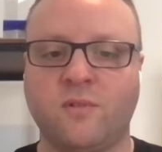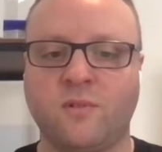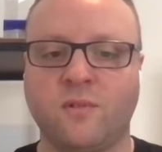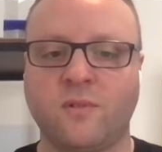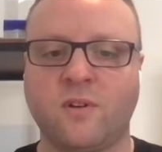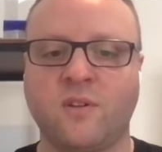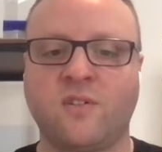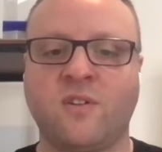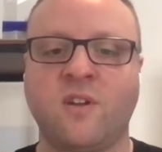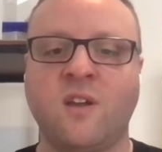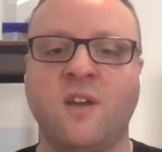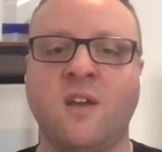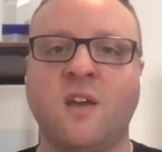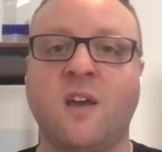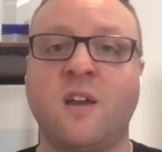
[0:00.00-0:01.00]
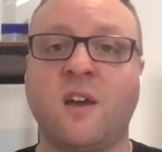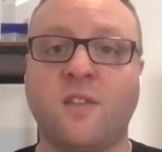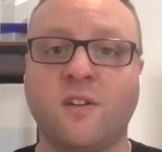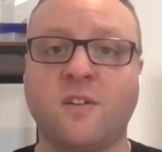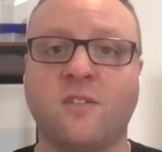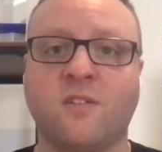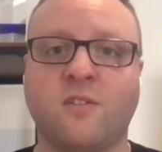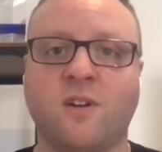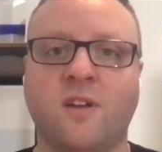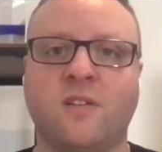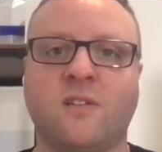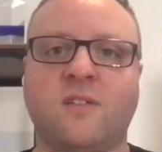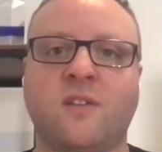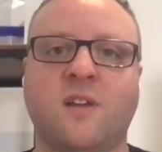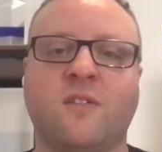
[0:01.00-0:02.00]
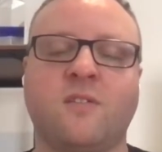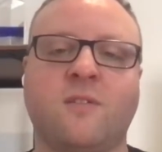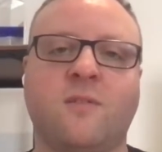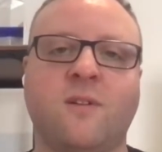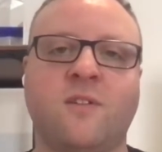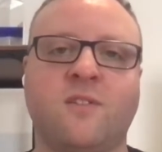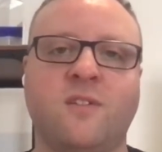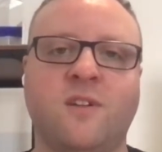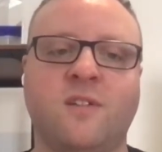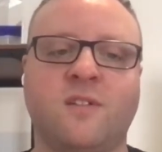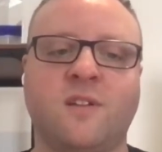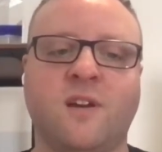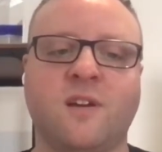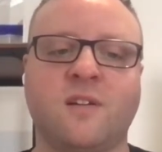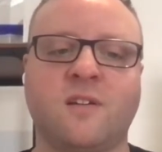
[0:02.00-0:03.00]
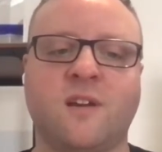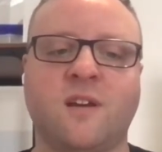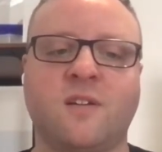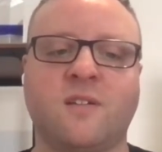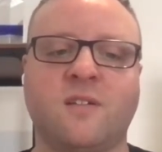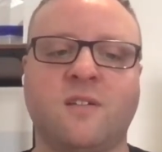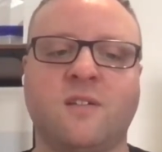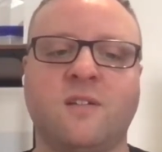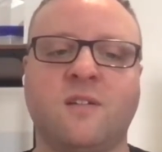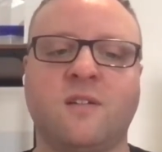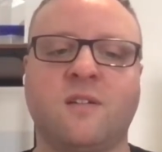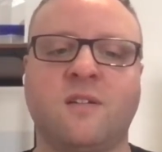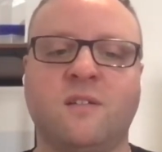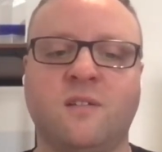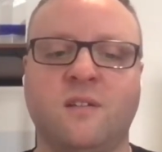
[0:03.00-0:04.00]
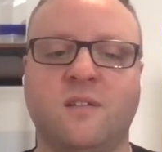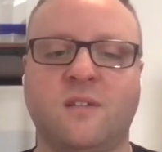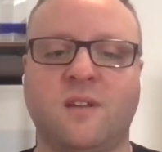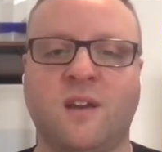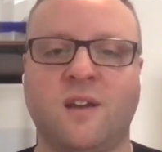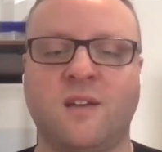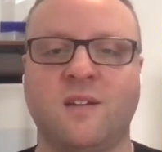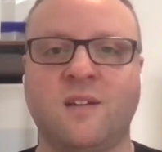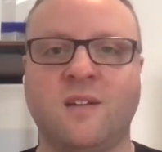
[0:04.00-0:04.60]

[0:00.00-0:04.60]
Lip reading: storage, and other constraints that software engineers and architects consider today.